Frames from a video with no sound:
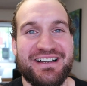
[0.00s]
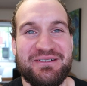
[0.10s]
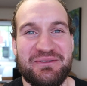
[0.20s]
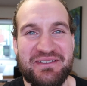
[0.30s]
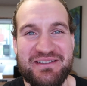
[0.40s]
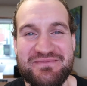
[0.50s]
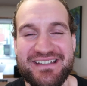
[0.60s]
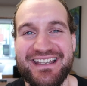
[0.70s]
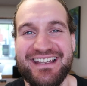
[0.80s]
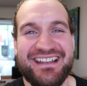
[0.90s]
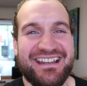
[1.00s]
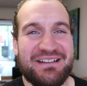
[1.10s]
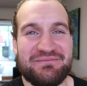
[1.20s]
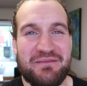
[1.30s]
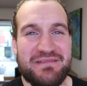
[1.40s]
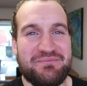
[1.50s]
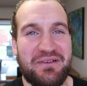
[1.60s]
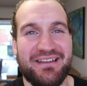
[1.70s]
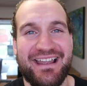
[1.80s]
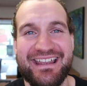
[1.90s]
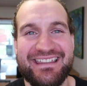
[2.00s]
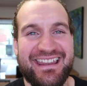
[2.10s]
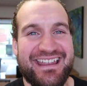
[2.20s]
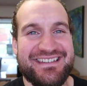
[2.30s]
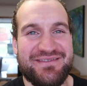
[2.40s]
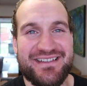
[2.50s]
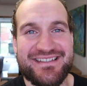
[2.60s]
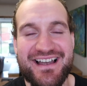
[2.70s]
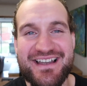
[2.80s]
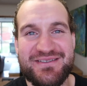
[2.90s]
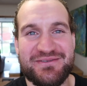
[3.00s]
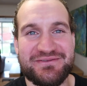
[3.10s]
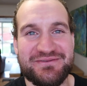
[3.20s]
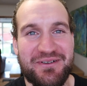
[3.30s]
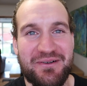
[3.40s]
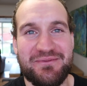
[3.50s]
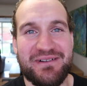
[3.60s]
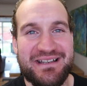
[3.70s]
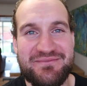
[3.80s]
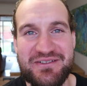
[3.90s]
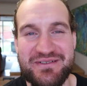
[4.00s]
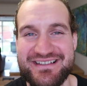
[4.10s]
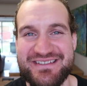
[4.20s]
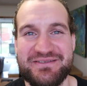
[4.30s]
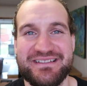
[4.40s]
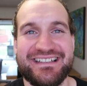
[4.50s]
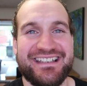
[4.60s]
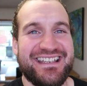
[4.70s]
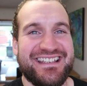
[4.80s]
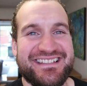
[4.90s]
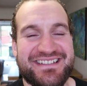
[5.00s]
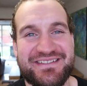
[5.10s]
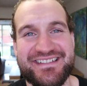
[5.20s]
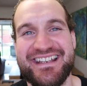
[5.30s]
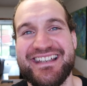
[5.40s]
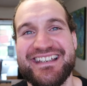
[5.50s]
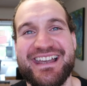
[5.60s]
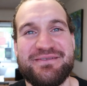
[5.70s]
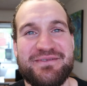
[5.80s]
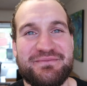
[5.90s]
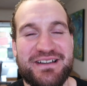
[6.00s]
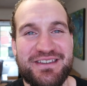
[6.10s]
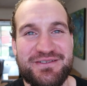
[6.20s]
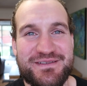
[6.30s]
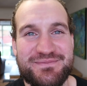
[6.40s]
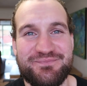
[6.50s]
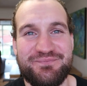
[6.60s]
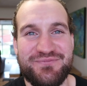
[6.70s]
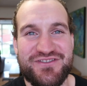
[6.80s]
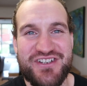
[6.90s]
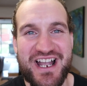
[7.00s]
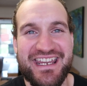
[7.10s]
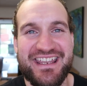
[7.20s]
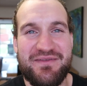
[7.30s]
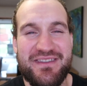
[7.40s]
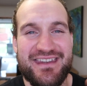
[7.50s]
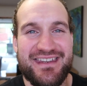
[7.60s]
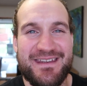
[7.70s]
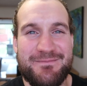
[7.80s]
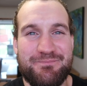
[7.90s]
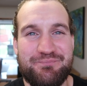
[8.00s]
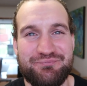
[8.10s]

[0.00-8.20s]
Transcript: what I call them. And I'll probably put like at the end of the title what, what I'm doing to it. So today, yeah, what I'm gonna do is chuck in the